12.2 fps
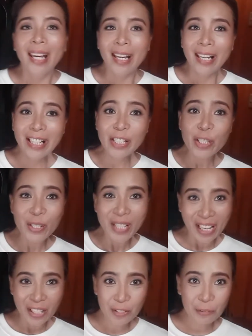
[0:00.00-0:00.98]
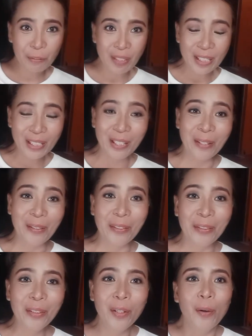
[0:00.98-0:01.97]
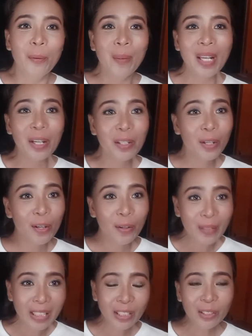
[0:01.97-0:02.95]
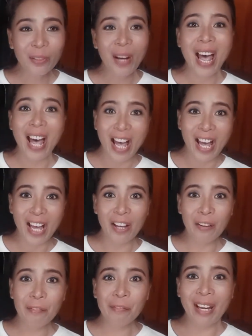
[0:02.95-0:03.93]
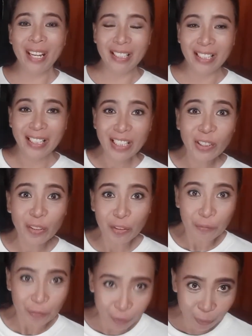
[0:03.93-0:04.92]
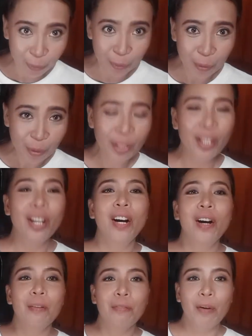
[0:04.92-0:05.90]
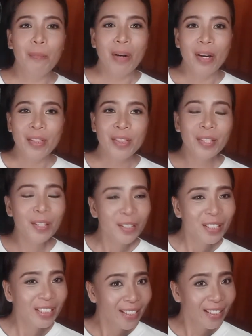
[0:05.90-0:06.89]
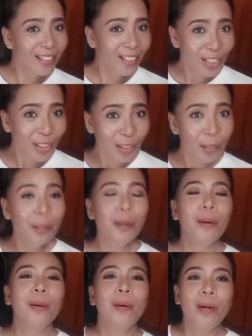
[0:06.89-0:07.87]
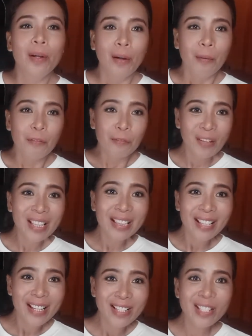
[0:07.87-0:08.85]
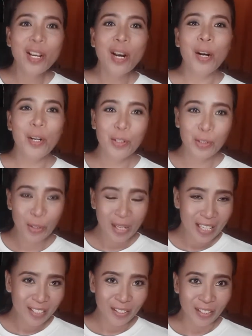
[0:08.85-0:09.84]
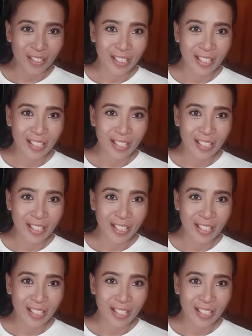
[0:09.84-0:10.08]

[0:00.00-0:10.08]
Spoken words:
In today's video, we are going to have an interview from a 30-year fitness trainer.